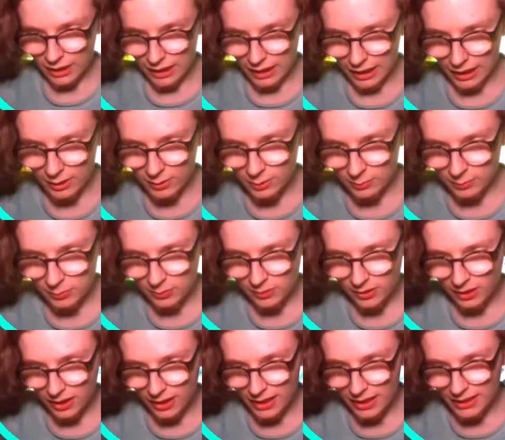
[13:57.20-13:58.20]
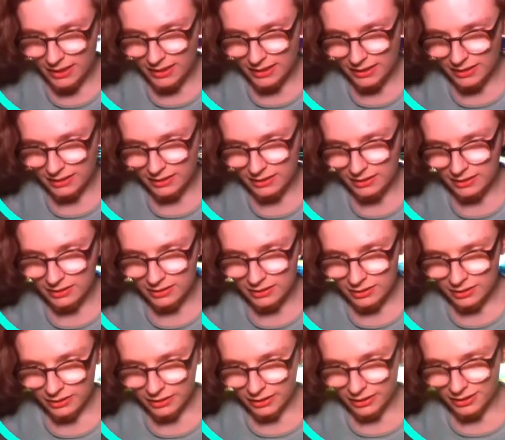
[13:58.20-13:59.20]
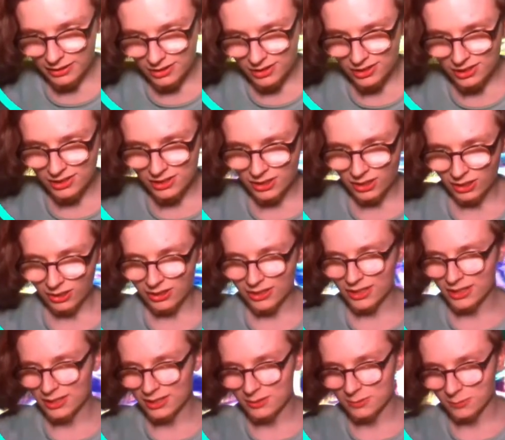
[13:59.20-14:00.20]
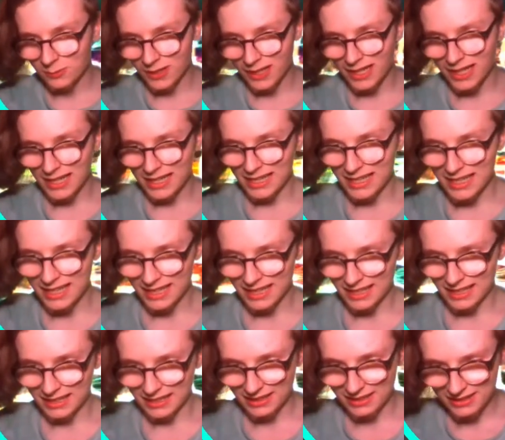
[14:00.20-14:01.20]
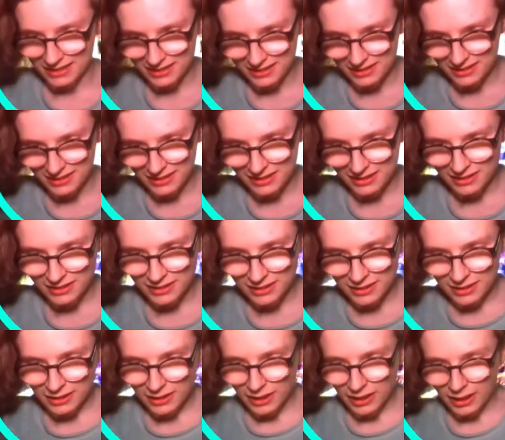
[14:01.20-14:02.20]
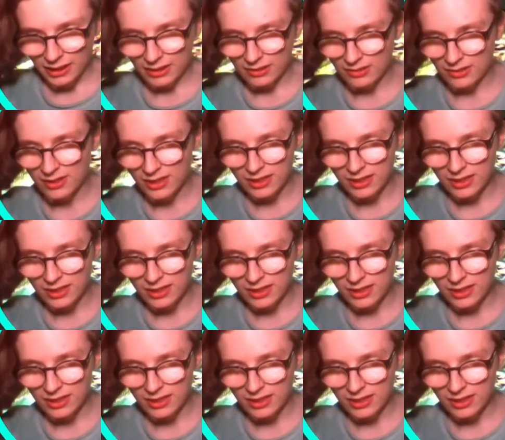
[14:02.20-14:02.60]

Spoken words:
I reply in the snarkiest way I can. I don't